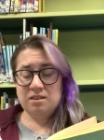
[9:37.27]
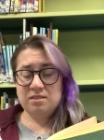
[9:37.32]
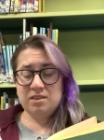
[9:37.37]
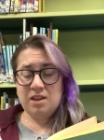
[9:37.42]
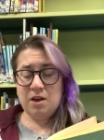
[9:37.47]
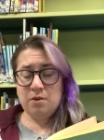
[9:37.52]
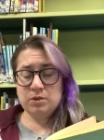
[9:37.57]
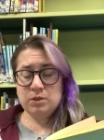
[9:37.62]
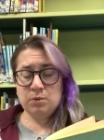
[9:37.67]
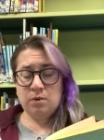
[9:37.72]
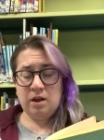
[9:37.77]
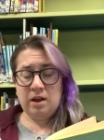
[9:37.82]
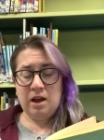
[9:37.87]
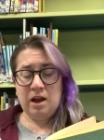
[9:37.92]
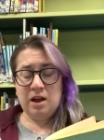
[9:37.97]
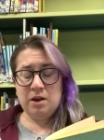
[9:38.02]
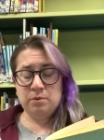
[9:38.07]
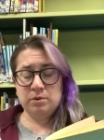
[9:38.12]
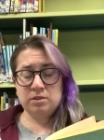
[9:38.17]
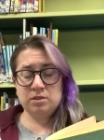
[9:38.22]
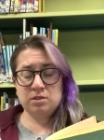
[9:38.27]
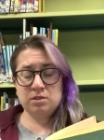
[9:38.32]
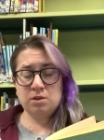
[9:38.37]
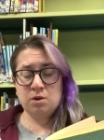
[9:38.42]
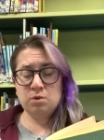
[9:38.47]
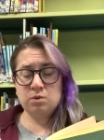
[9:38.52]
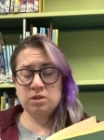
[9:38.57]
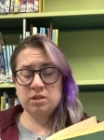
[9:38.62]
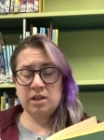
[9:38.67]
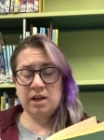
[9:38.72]
That was why I was
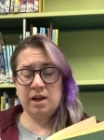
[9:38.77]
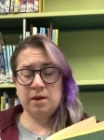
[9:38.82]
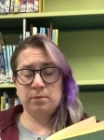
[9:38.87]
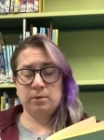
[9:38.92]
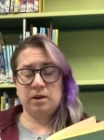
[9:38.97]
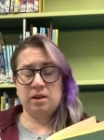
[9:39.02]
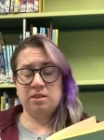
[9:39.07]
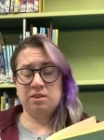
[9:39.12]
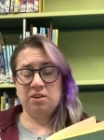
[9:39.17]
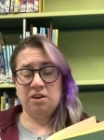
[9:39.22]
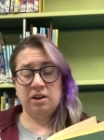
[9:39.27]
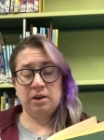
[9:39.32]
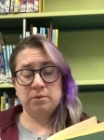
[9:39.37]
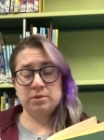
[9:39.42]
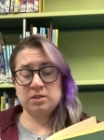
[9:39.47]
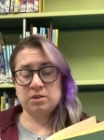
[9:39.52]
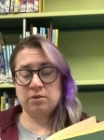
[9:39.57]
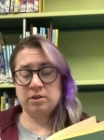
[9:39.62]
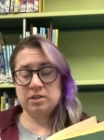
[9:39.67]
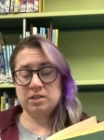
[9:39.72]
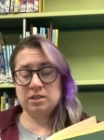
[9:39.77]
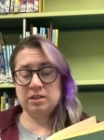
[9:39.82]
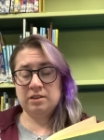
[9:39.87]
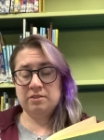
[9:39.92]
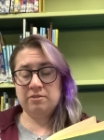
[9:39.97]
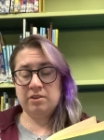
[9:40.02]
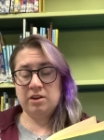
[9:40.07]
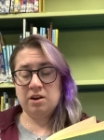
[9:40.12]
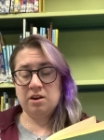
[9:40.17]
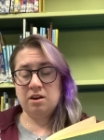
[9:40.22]
so glad when I thought I was going to
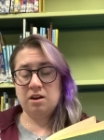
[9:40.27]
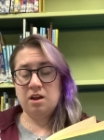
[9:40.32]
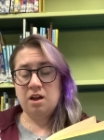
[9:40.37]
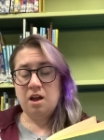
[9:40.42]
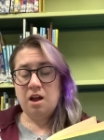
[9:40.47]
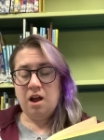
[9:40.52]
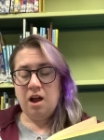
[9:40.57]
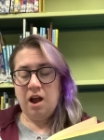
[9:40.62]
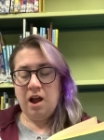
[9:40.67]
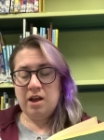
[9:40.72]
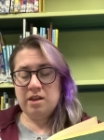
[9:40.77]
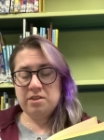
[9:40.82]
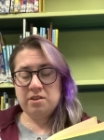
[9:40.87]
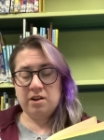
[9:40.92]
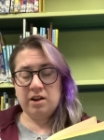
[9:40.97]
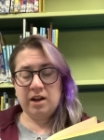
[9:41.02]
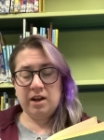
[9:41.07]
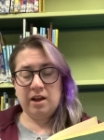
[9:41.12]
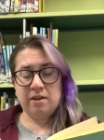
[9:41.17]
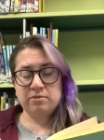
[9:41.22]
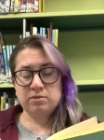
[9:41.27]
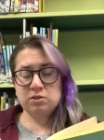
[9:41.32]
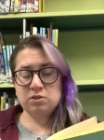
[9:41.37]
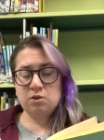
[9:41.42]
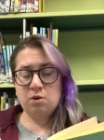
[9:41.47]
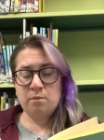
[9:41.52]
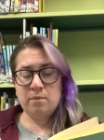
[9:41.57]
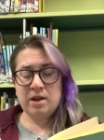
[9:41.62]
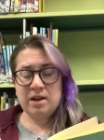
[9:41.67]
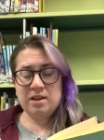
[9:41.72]
live here. I thought I'd have
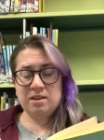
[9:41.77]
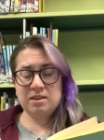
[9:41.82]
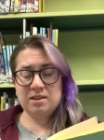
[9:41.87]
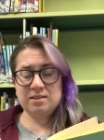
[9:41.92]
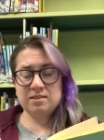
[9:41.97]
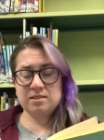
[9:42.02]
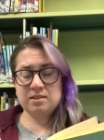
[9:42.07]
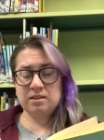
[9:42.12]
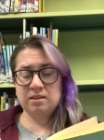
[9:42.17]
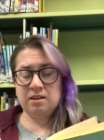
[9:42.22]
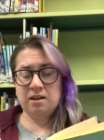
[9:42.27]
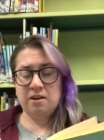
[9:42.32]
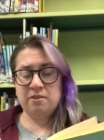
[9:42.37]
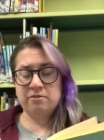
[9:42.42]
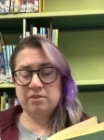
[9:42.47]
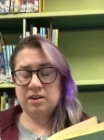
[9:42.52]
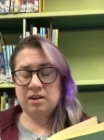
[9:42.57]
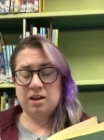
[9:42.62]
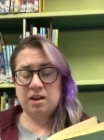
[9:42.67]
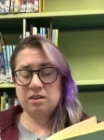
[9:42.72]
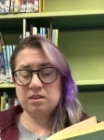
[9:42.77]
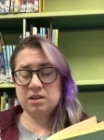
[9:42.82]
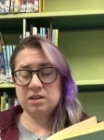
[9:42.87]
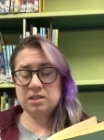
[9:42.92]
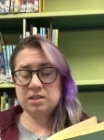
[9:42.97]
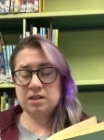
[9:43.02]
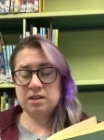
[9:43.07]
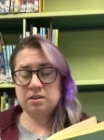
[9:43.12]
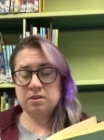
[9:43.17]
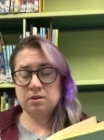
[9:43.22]
so many things to love and nothing
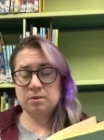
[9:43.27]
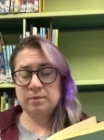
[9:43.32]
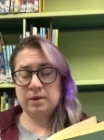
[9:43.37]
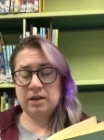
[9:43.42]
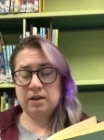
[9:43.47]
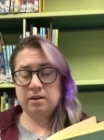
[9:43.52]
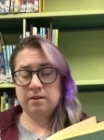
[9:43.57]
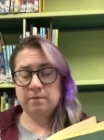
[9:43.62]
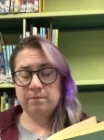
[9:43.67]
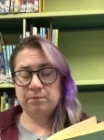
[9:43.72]
to hinder me.